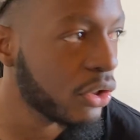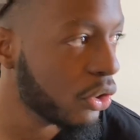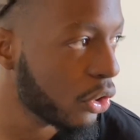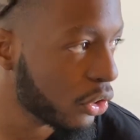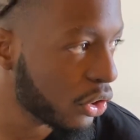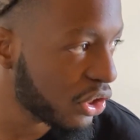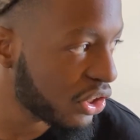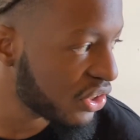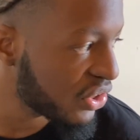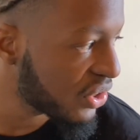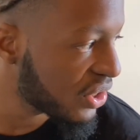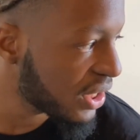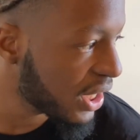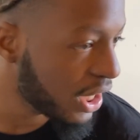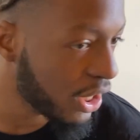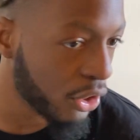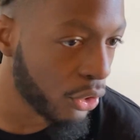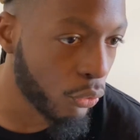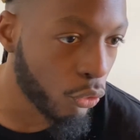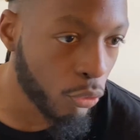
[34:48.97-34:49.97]
know you could just sit
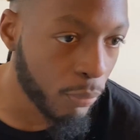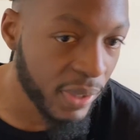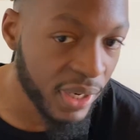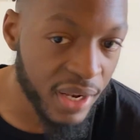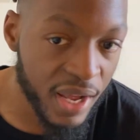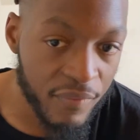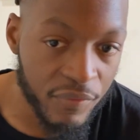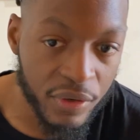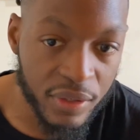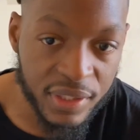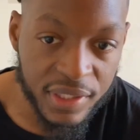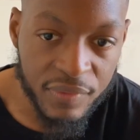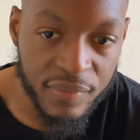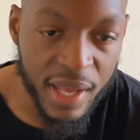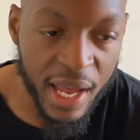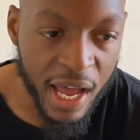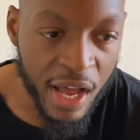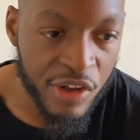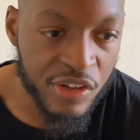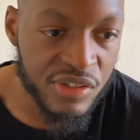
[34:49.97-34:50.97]
in your room and never leave
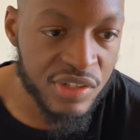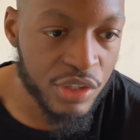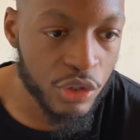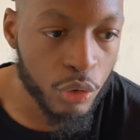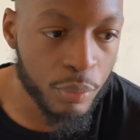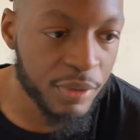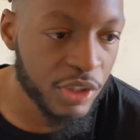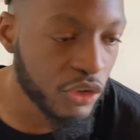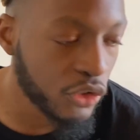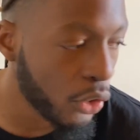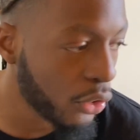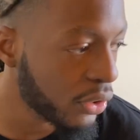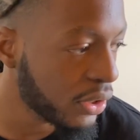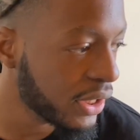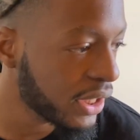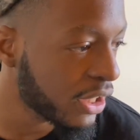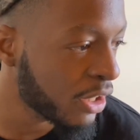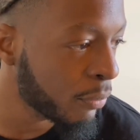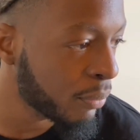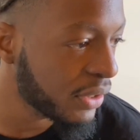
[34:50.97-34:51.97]
the house and you'll be
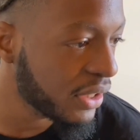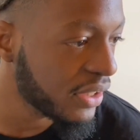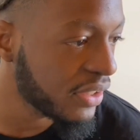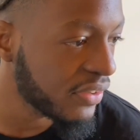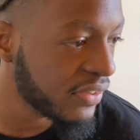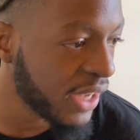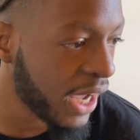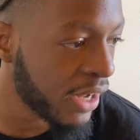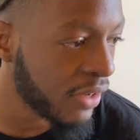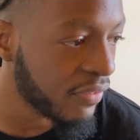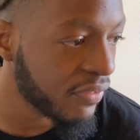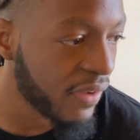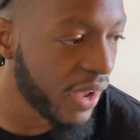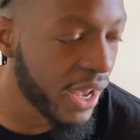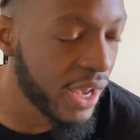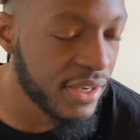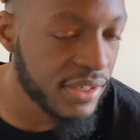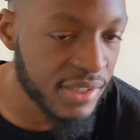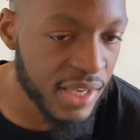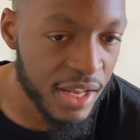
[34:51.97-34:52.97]
totally and completely
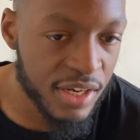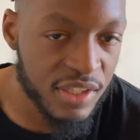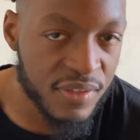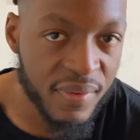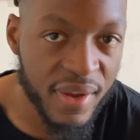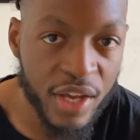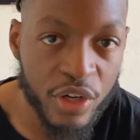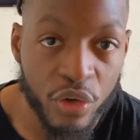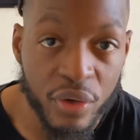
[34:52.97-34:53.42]
satisfied.